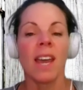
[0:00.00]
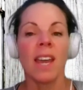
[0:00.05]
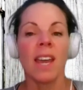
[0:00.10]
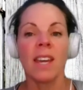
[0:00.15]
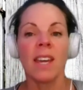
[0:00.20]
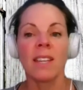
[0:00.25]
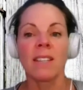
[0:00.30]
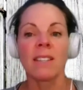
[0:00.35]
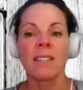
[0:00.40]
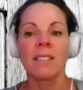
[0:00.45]

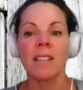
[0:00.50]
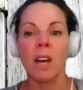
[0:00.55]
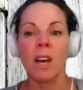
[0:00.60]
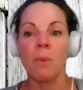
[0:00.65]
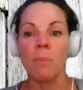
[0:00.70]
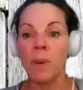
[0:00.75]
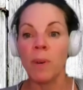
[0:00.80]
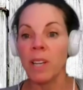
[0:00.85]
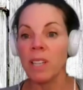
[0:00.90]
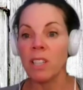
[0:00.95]

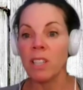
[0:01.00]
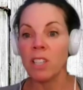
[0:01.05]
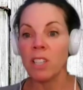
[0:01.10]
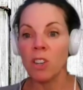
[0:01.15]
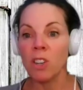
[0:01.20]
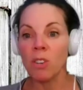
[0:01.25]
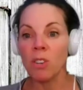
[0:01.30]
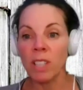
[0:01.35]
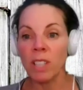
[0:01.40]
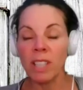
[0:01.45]
But
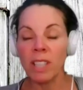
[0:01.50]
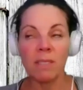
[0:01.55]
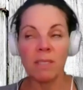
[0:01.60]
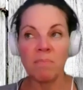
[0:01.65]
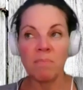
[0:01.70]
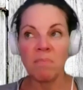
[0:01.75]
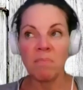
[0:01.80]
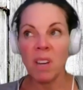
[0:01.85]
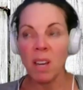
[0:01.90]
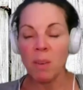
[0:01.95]
I
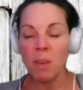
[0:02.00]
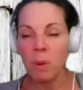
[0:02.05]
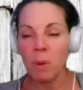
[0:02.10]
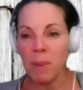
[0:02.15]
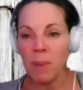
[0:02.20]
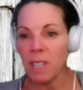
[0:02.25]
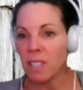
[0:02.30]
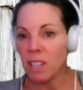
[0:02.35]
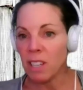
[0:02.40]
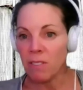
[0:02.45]
put
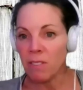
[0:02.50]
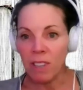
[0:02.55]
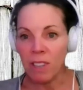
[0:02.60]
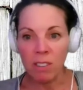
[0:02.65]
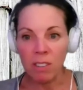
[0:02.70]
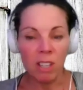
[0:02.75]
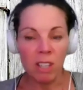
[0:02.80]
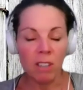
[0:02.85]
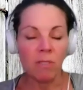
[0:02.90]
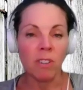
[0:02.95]
myself
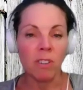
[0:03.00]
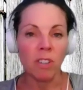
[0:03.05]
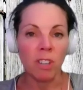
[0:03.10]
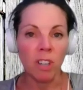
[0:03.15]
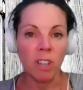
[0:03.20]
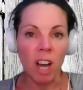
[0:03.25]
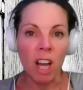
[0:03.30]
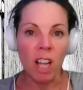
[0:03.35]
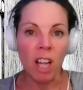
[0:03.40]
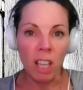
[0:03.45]
out there
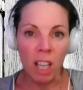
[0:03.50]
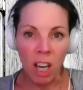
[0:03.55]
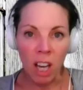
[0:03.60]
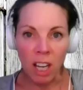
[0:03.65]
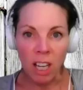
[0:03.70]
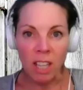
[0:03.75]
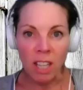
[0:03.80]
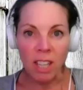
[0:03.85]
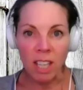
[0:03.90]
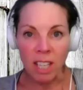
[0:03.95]
for a
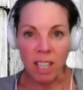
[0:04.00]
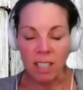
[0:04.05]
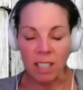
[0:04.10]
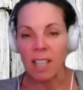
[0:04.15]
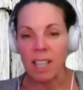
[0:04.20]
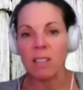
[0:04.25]
lot of things.